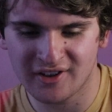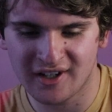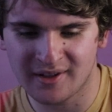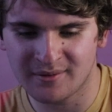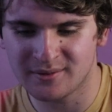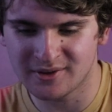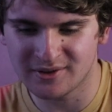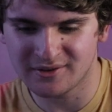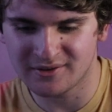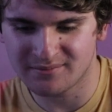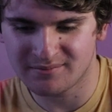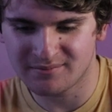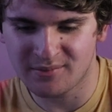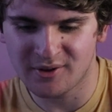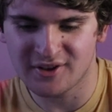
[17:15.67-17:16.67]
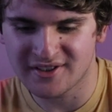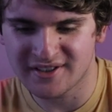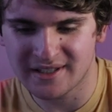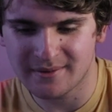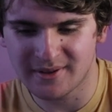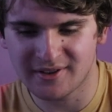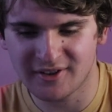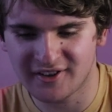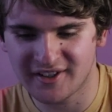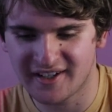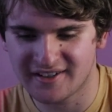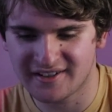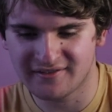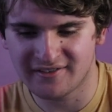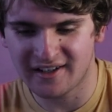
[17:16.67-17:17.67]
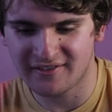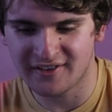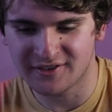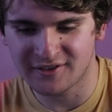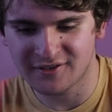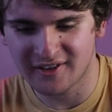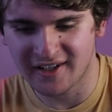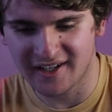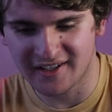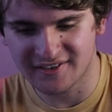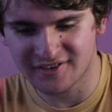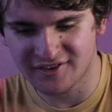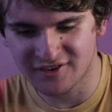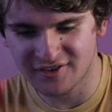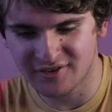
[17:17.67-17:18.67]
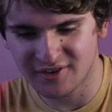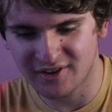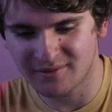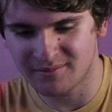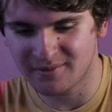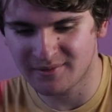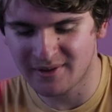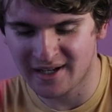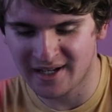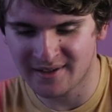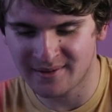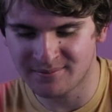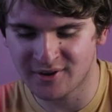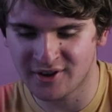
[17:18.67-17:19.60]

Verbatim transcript: I will personally be donating five hundred rand to um,